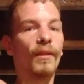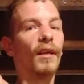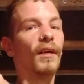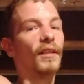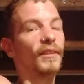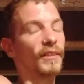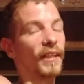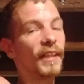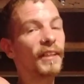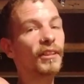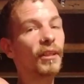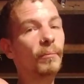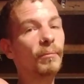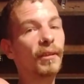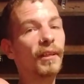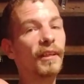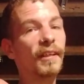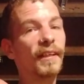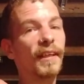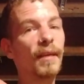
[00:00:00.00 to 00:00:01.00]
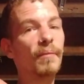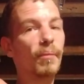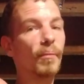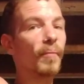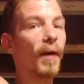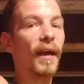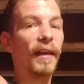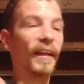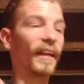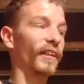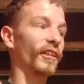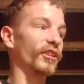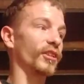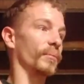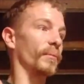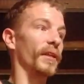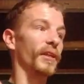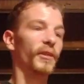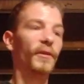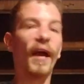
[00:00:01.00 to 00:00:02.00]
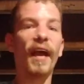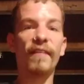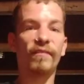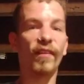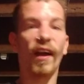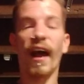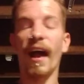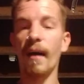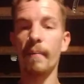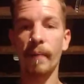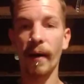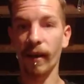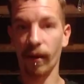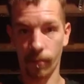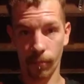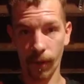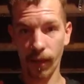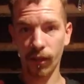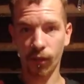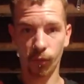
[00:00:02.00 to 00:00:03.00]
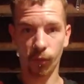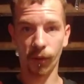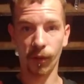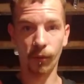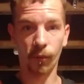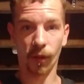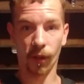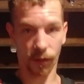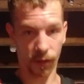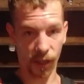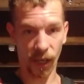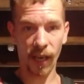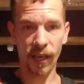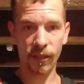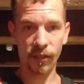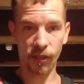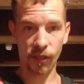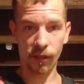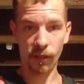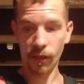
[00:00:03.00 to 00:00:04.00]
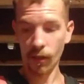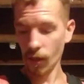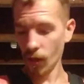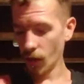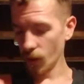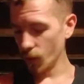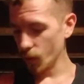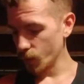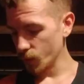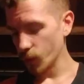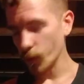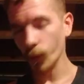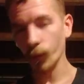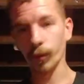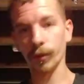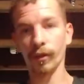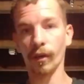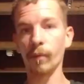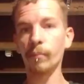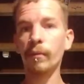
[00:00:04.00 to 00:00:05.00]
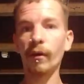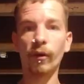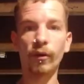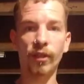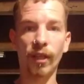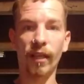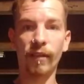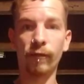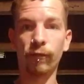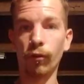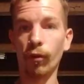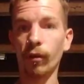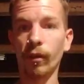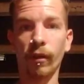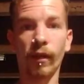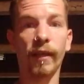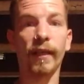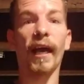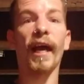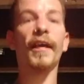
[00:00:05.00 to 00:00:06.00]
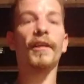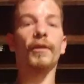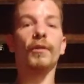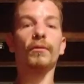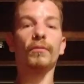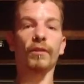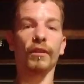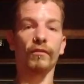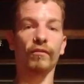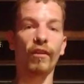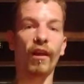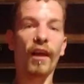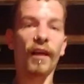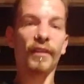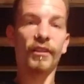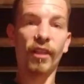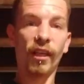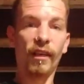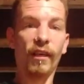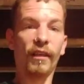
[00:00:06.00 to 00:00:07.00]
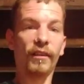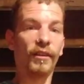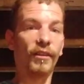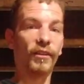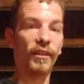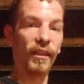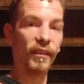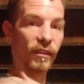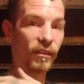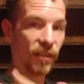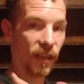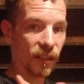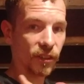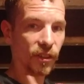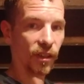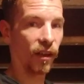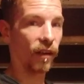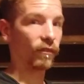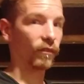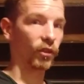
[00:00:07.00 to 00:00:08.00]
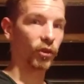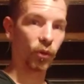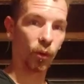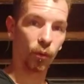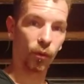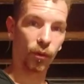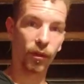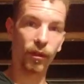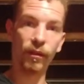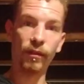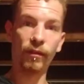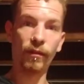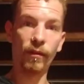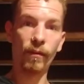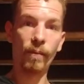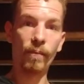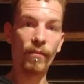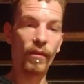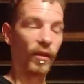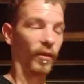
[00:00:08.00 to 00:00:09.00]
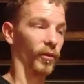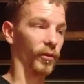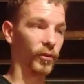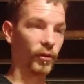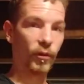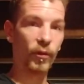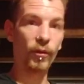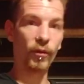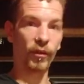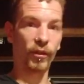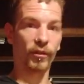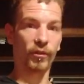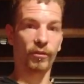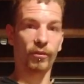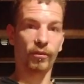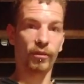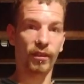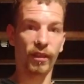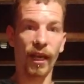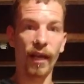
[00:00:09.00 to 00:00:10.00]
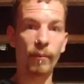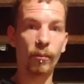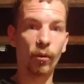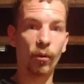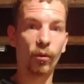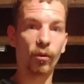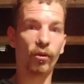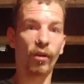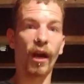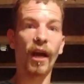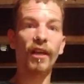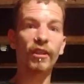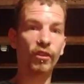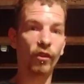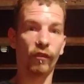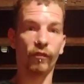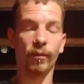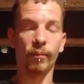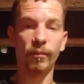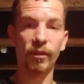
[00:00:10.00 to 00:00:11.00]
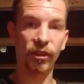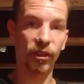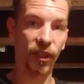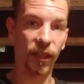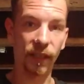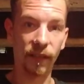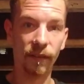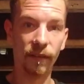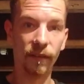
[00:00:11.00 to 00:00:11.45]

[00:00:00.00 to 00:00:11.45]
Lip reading: So that's something to keep in mind. That doesn't mean you have to hop on a bench when you work chest. You can do it with dumbbells on the floor like I do with the flies to take the tension off the shoulder. You can do the cable crossover machine.